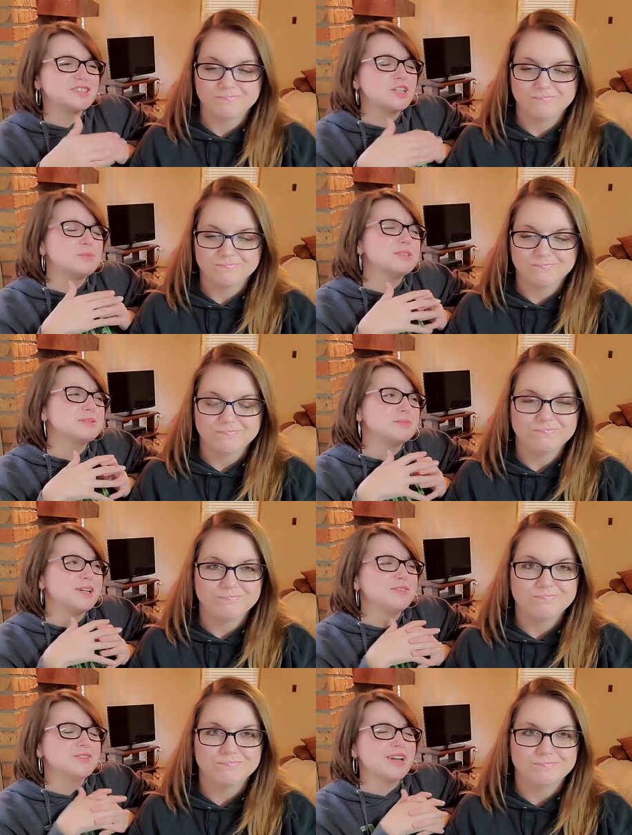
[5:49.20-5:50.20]
Speaker 1: show me some
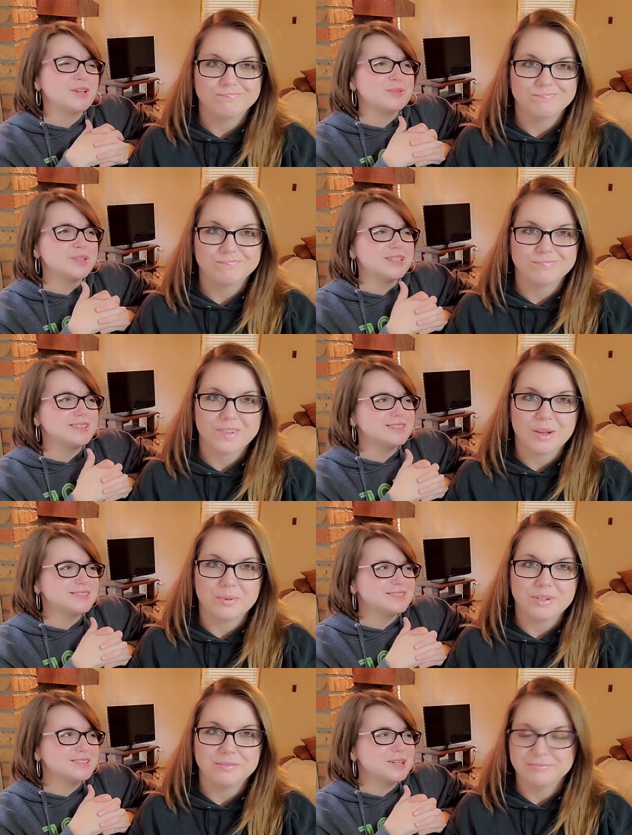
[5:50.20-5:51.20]
love on Halloween. I
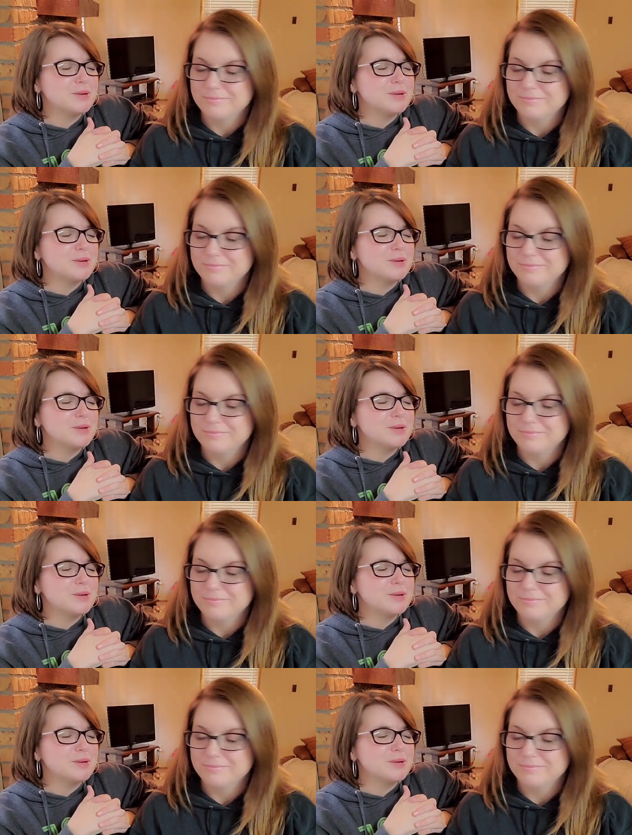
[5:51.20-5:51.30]
will.